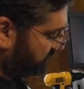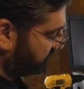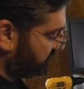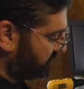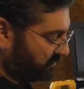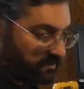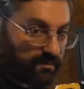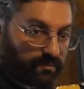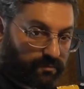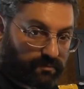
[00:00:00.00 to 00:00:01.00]
So
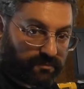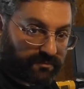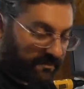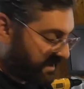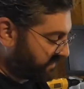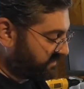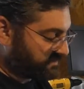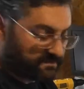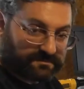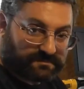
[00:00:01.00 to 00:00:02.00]
that can,
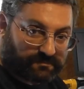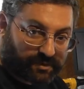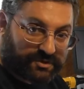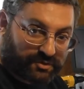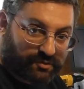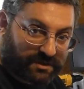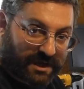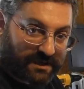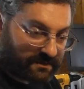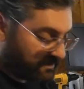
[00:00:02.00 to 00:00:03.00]
when you do
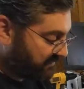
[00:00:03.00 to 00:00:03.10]
that,